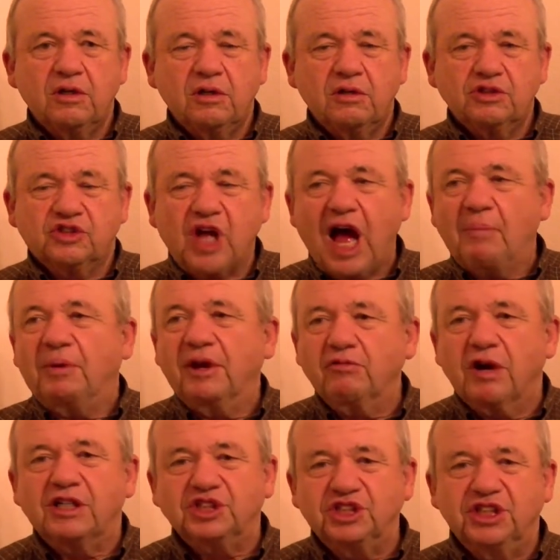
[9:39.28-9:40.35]
Stopping
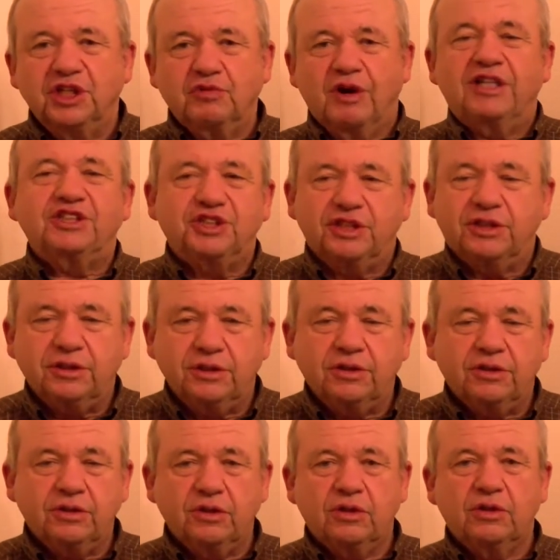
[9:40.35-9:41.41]
Russian aggression.
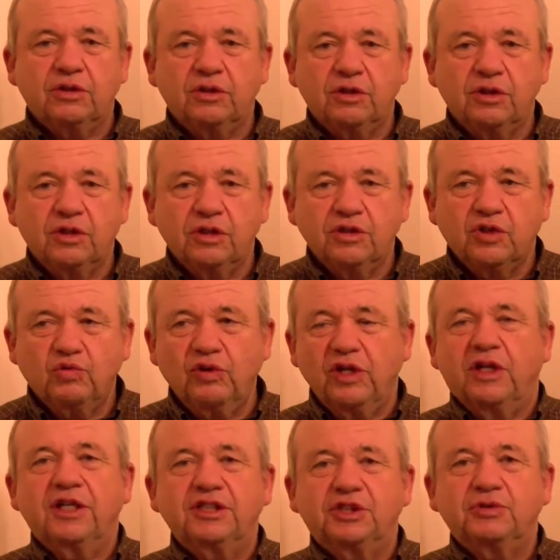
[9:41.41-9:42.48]
The real
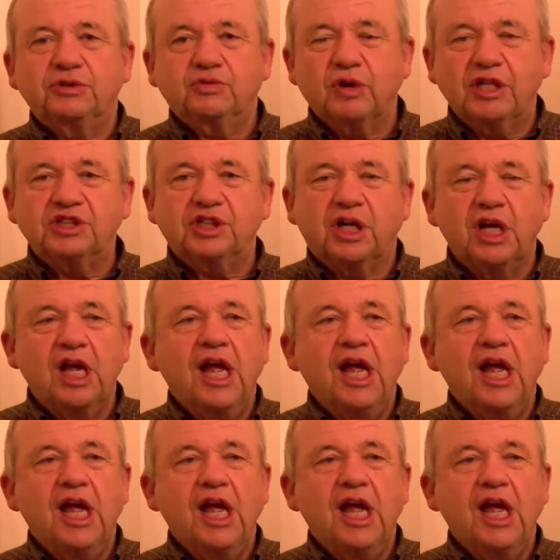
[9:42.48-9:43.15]
issue is Russia.